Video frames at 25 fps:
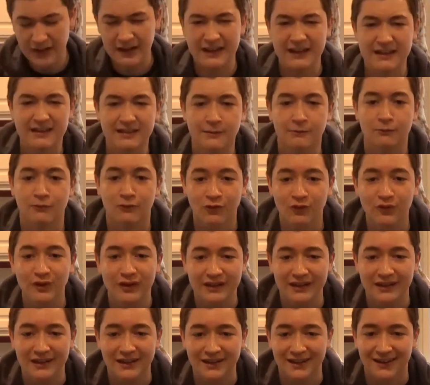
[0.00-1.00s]
get them
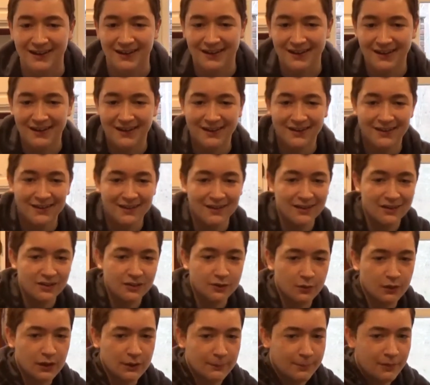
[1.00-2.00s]
really good. So
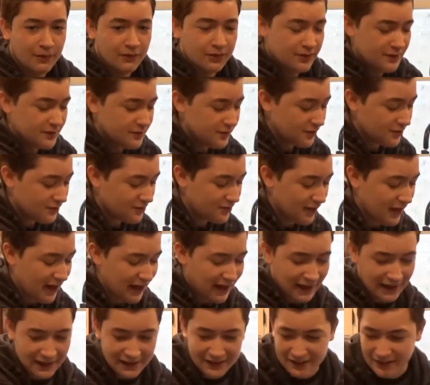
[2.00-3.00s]
we're gonna put this
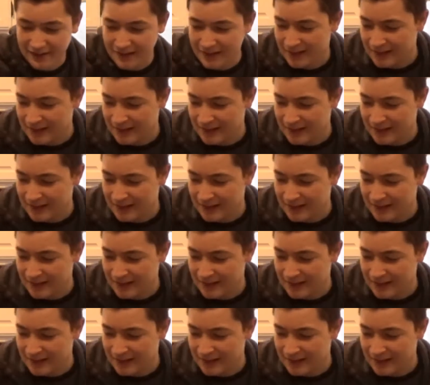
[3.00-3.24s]
aside